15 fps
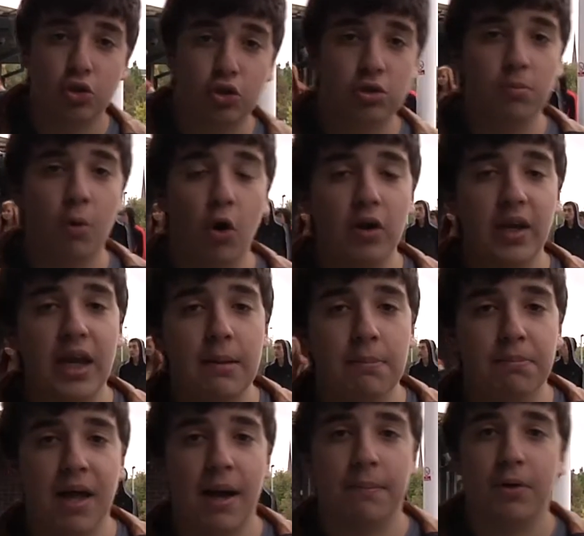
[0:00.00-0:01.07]
who smoke in
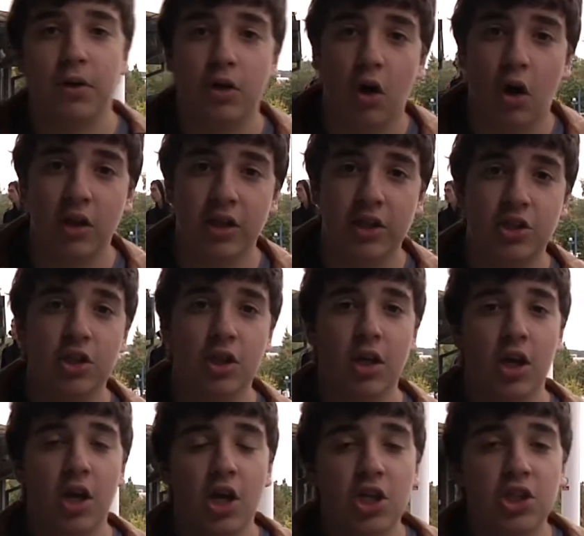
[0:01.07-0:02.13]
Blackburn College.
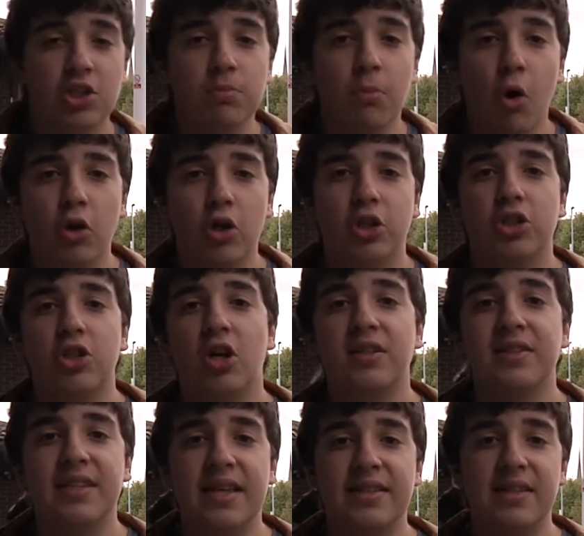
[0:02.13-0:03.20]
Smokers are
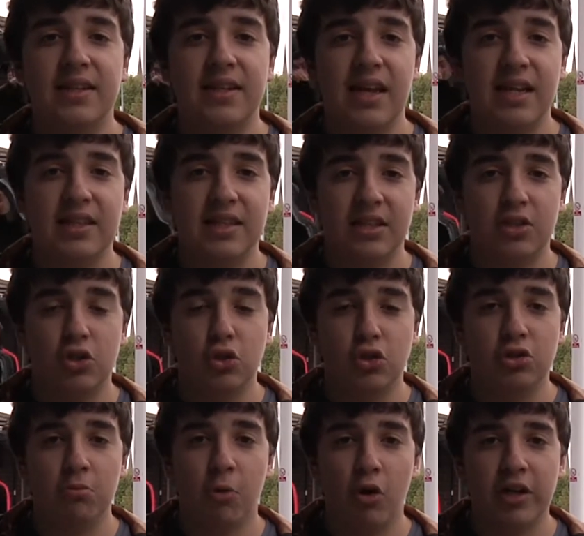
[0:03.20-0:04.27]
designated to
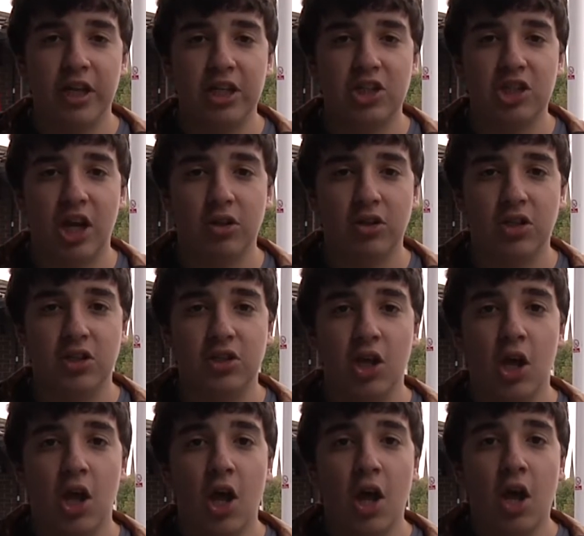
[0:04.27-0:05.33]
smoking shelters
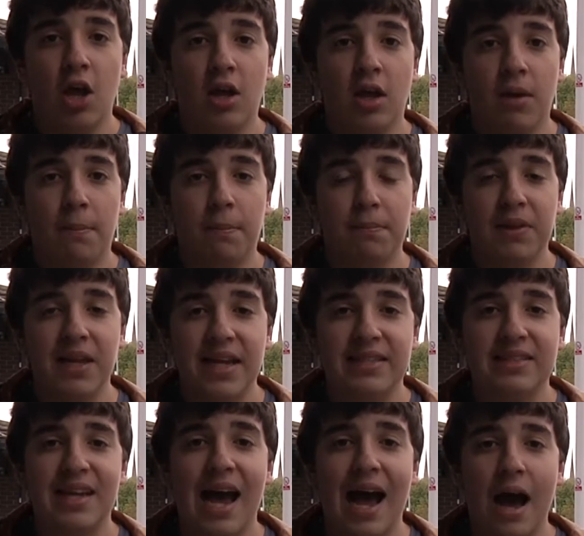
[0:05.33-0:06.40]

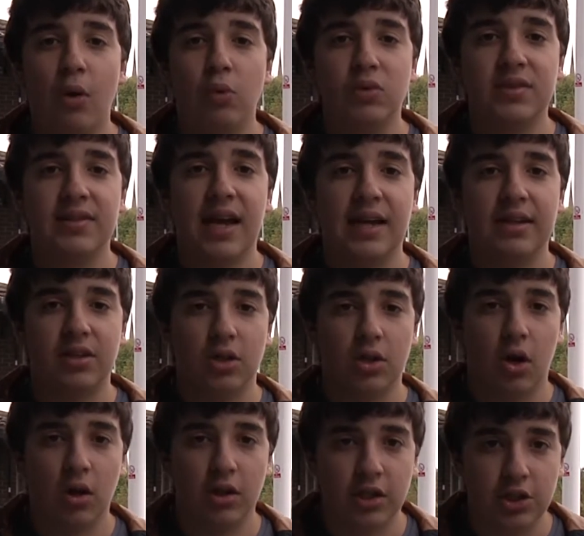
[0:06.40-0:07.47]
placed outside the
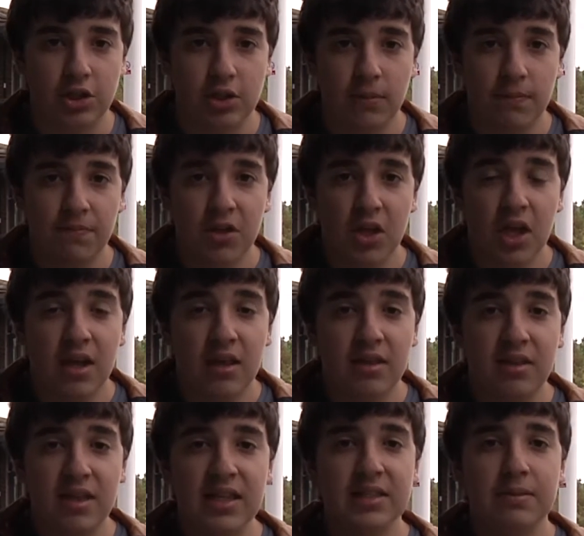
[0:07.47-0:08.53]
college.
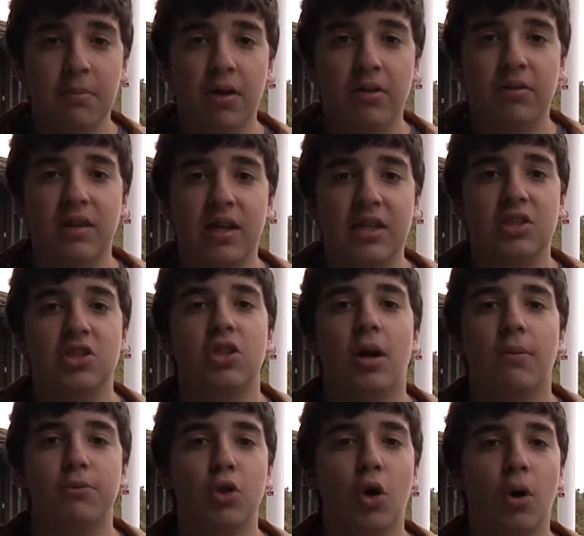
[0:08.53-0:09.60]
This month is
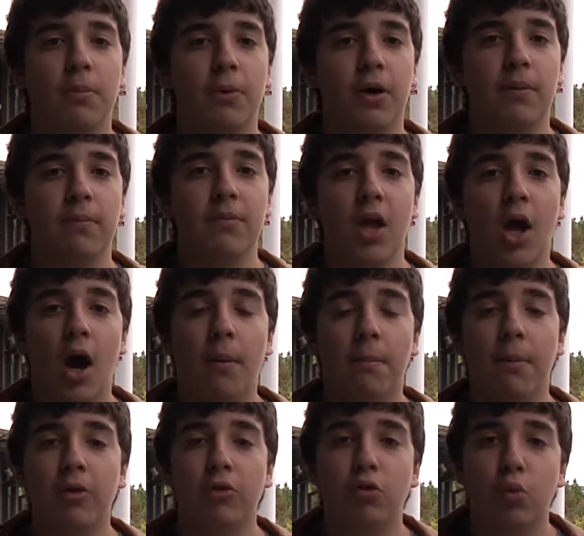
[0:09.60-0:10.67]
Stoptober, a
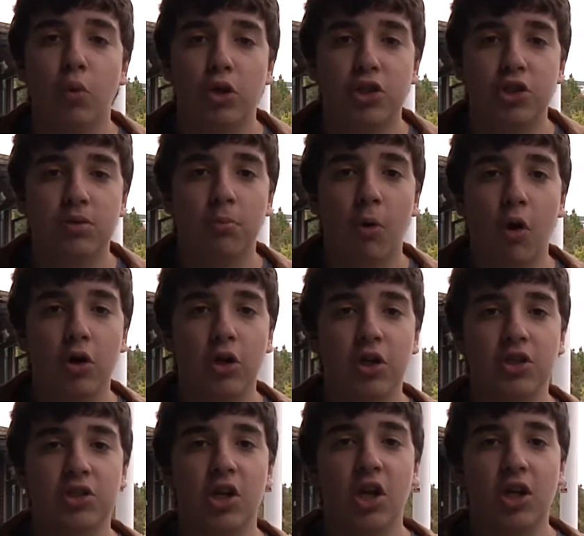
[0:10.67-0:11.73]
month where
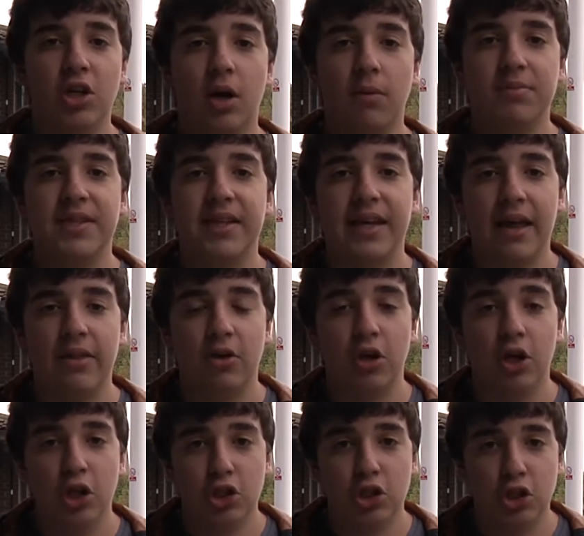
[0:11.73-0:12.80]
smokers come together
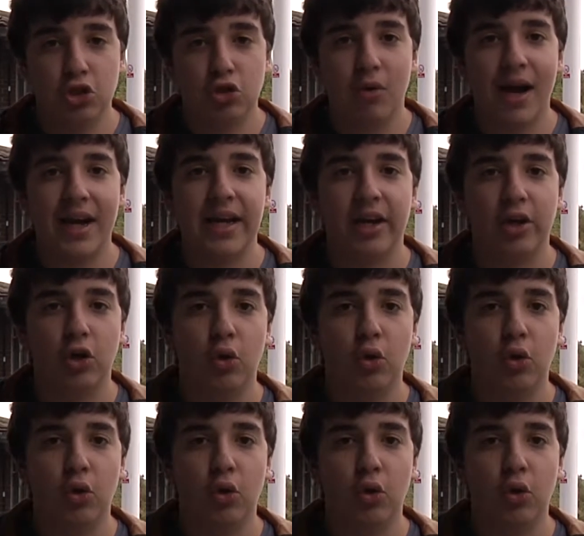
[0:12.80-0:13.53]
to try and